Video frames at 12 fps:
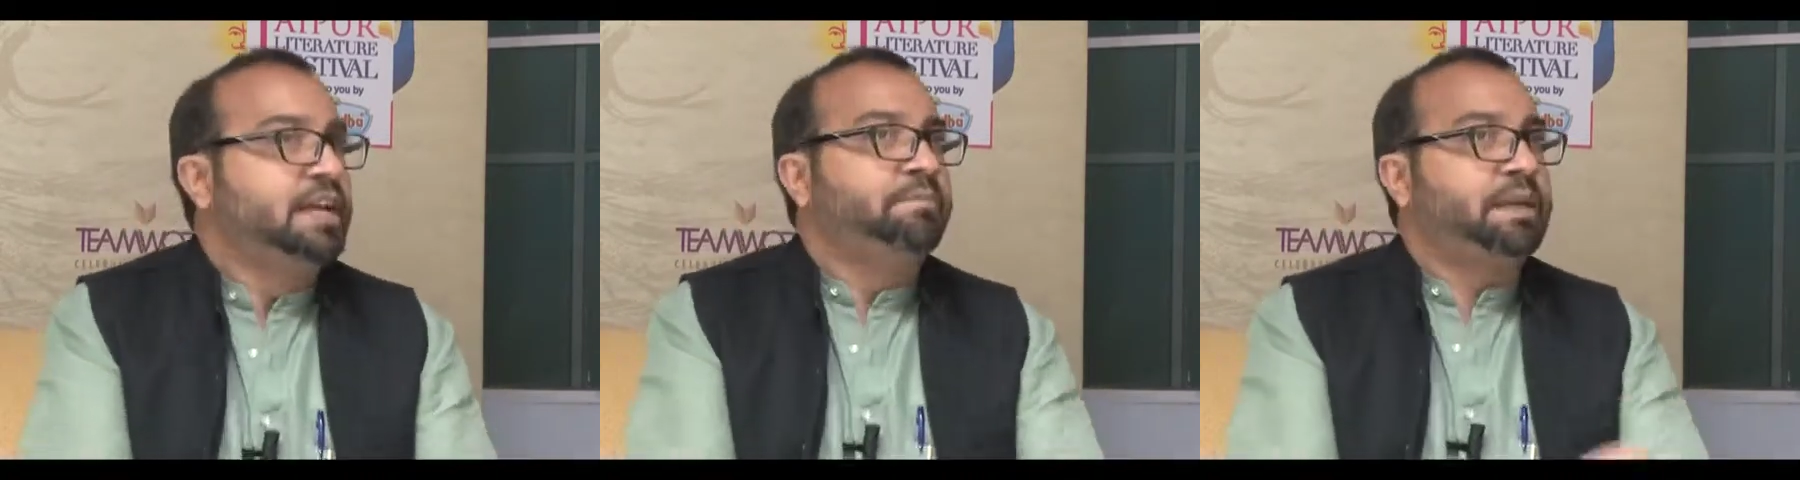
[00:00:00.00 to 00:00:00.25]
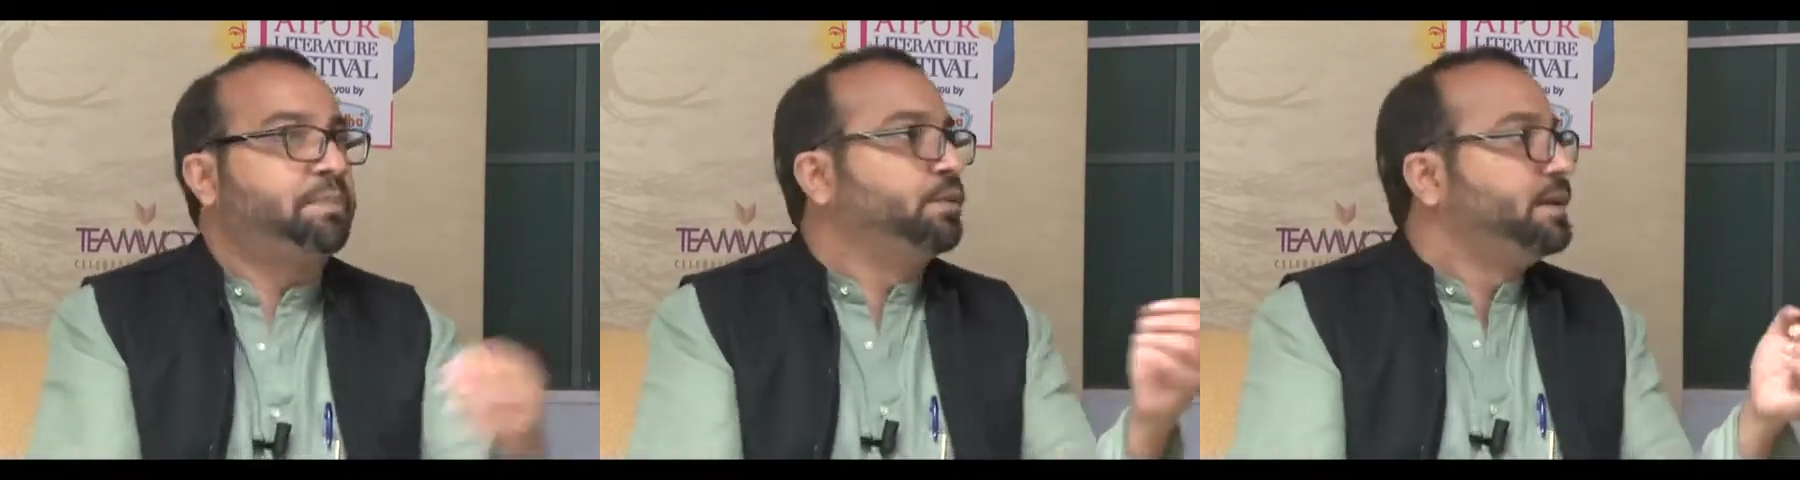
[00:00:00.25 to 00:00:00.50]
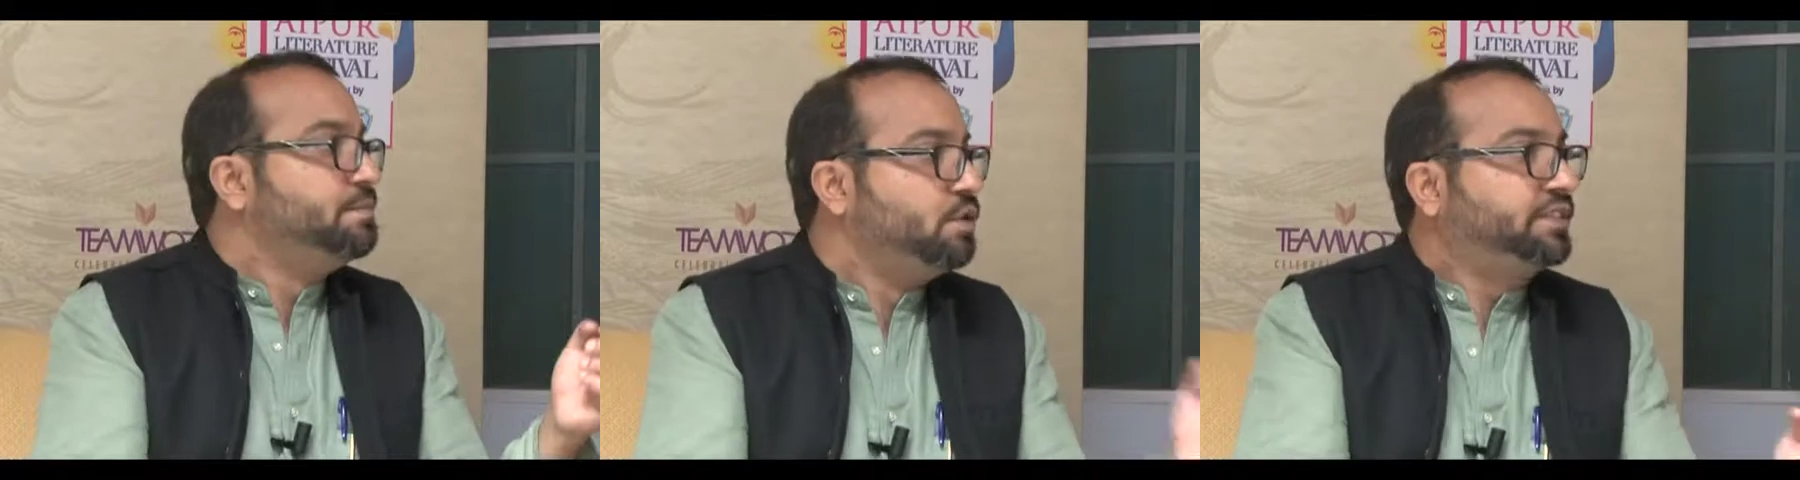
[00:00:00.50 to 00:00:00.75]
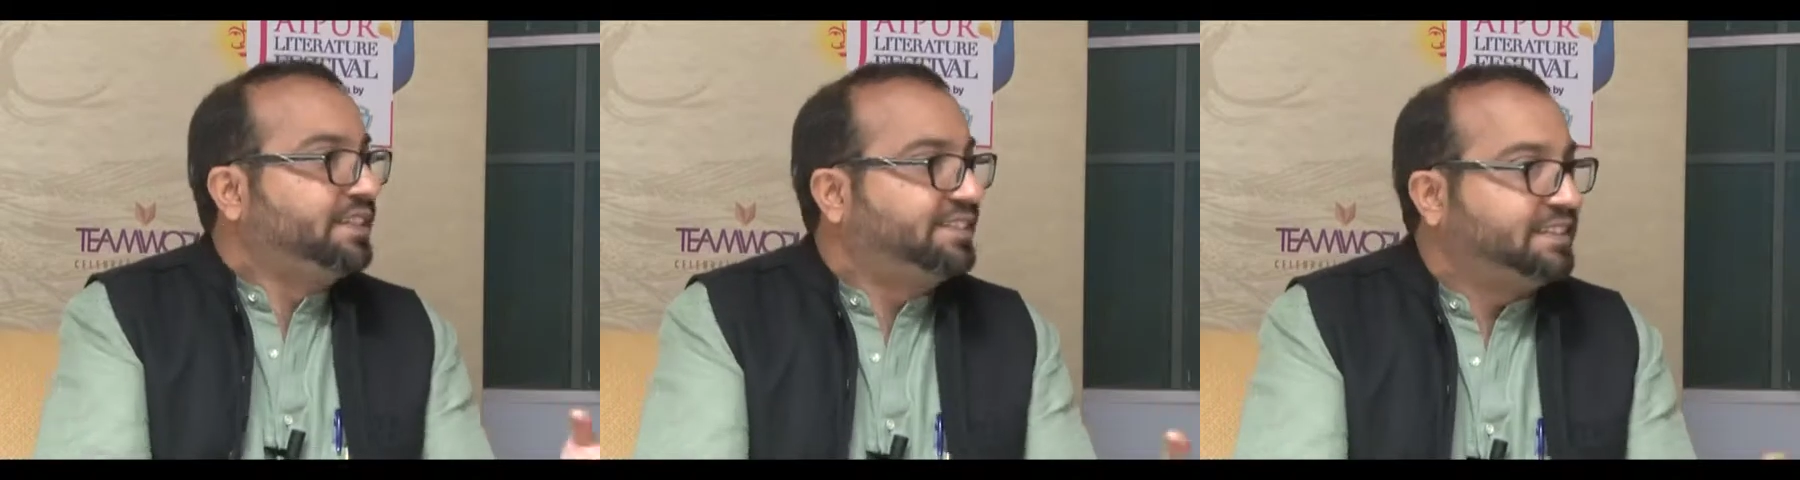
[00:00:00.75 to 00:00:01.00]
People will
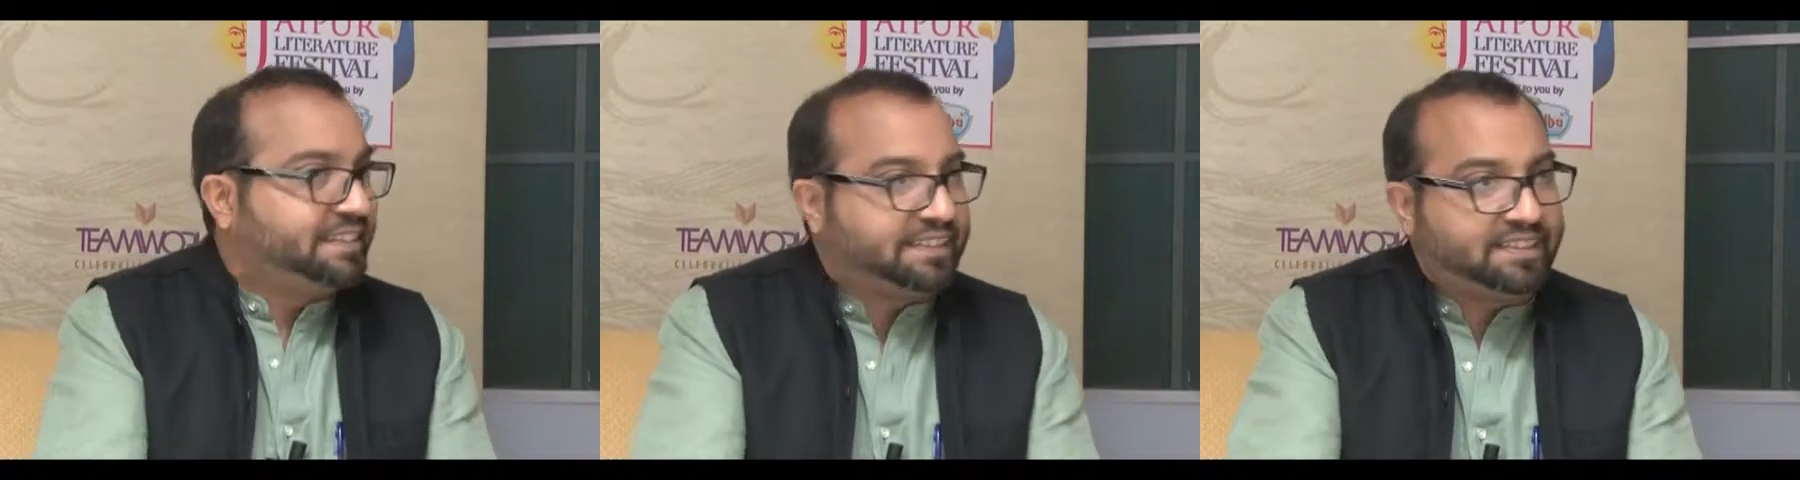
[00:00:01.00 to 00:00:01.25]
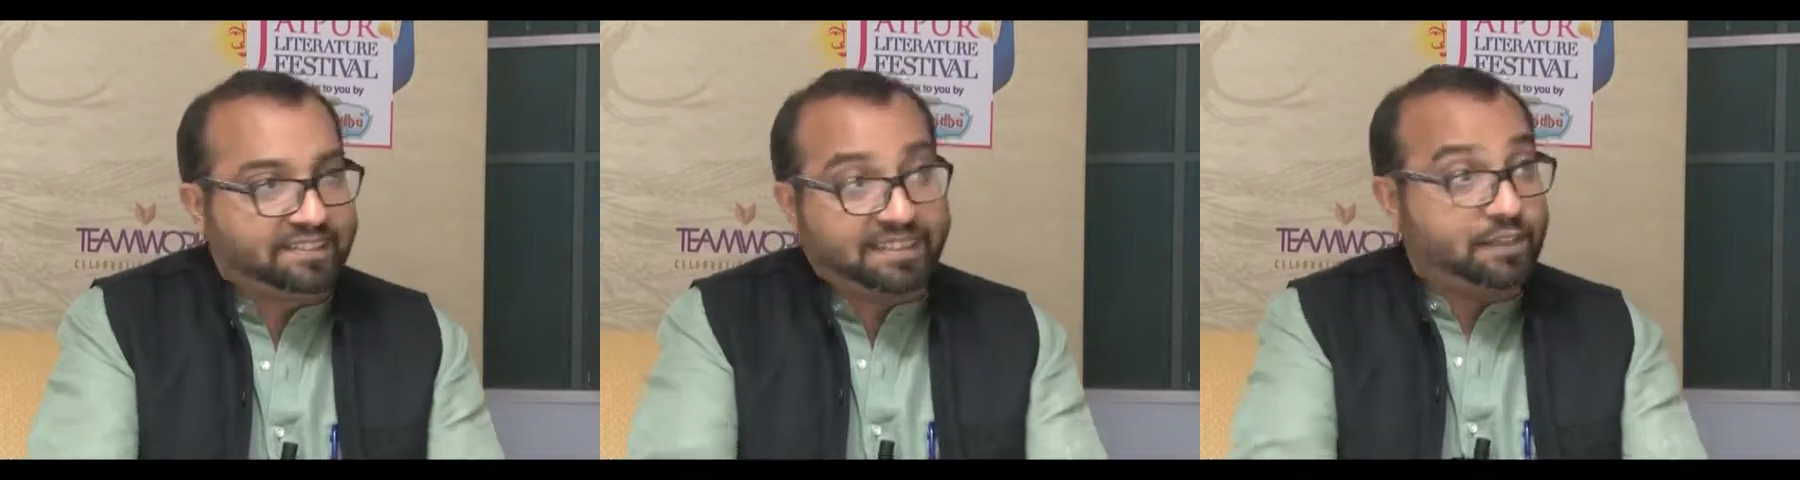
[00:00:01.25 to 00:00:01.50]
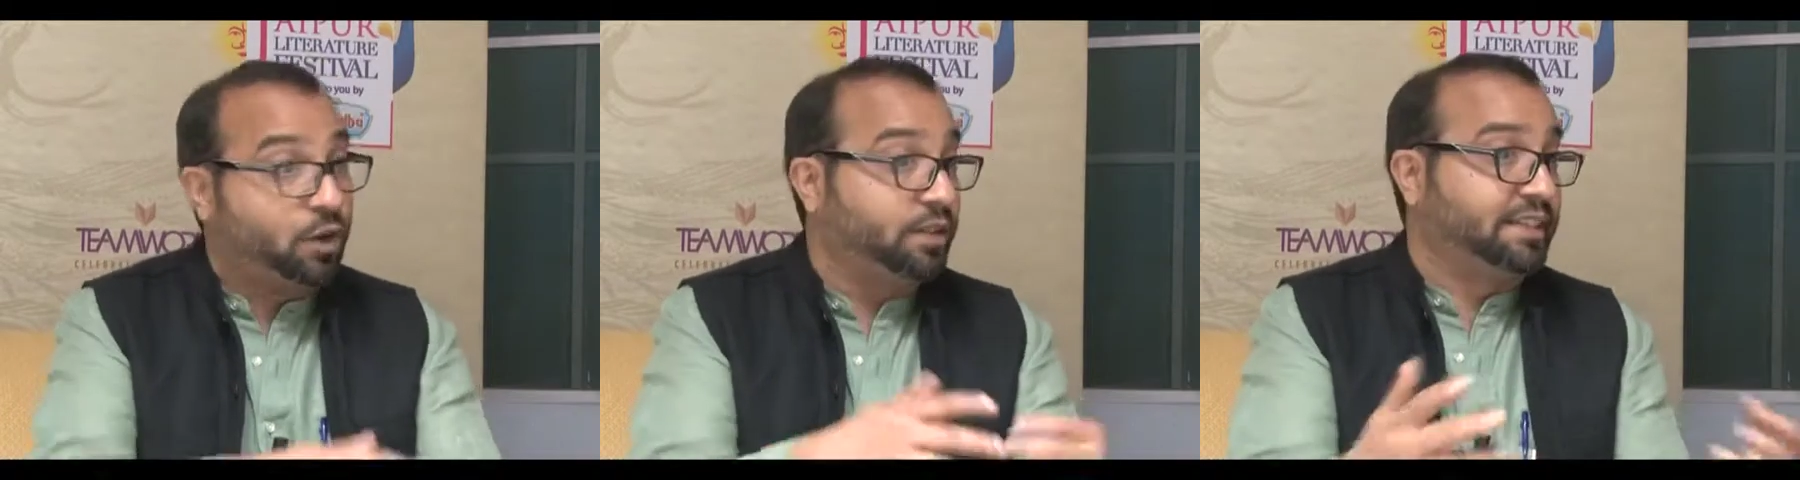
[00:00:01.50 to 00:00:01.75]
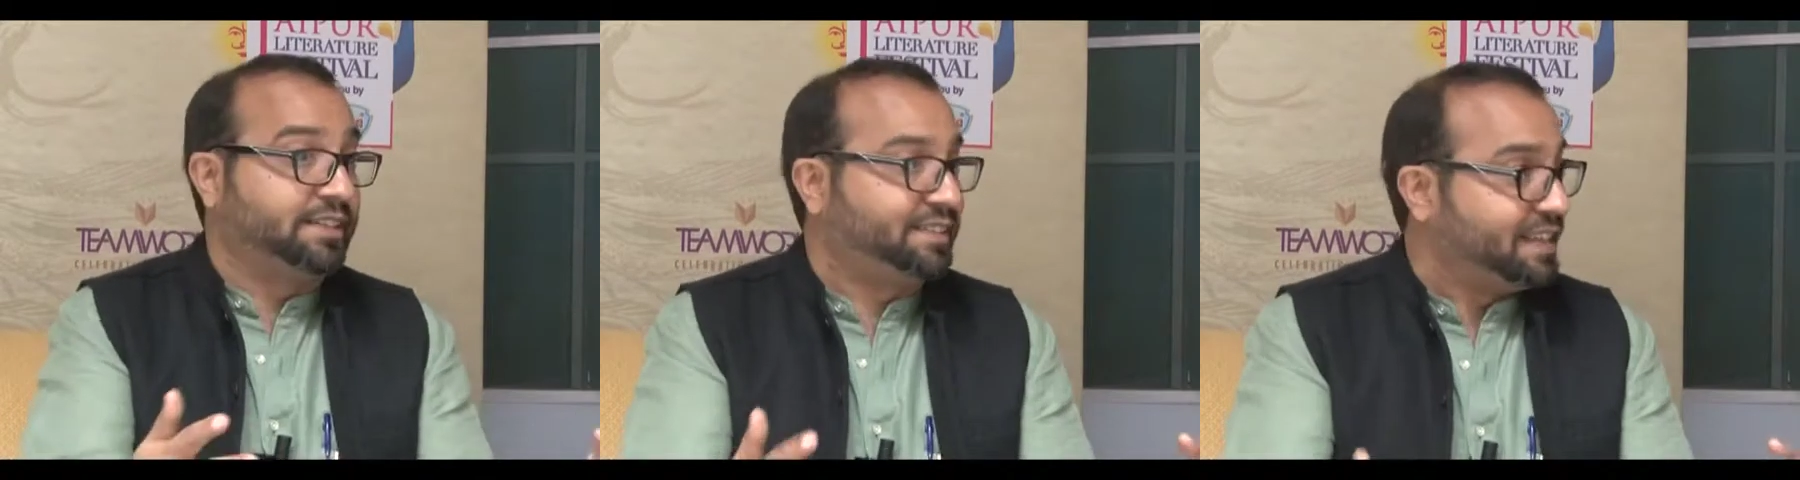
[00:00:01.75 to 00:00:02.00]
move to the cities. He said all
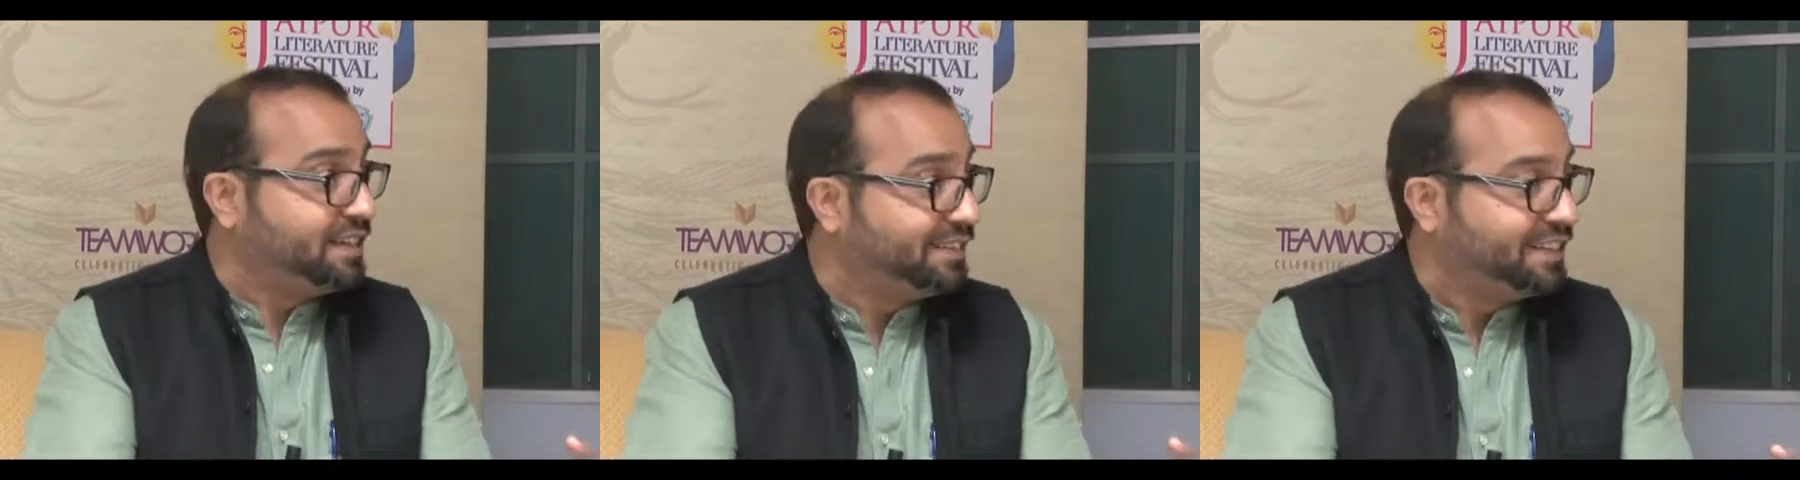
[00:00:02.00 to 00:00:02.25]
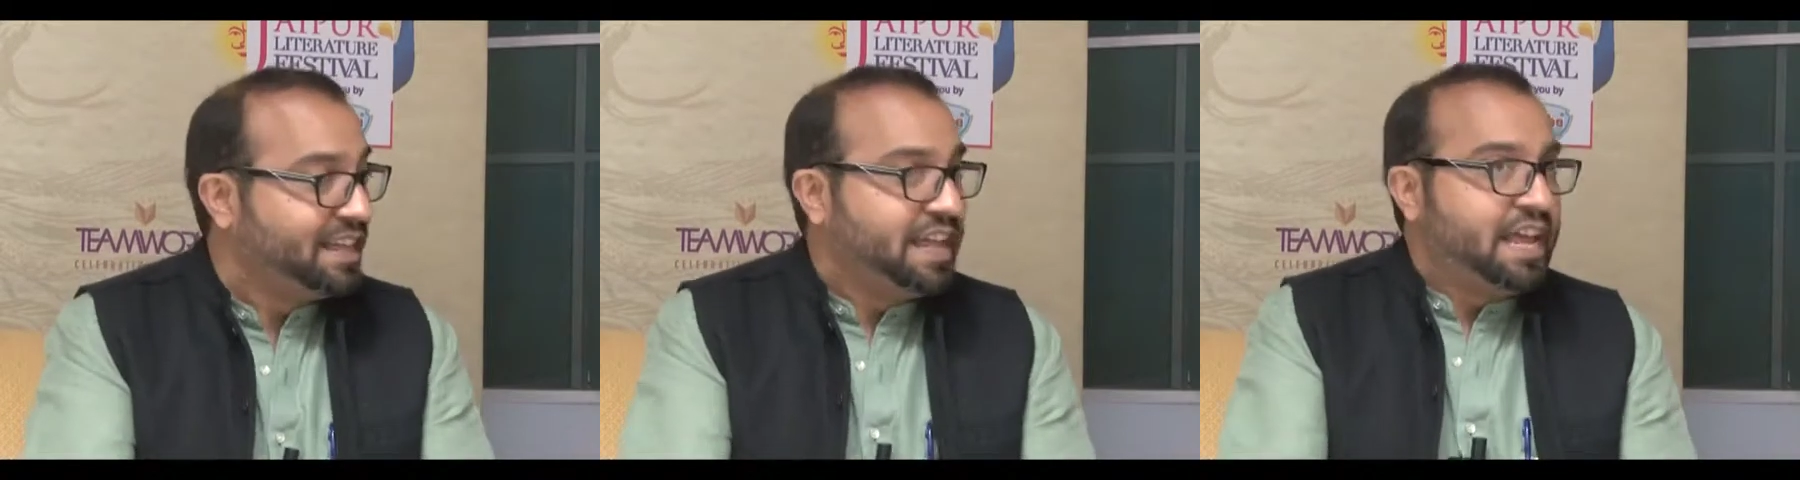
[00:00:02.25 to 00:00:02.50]
these things,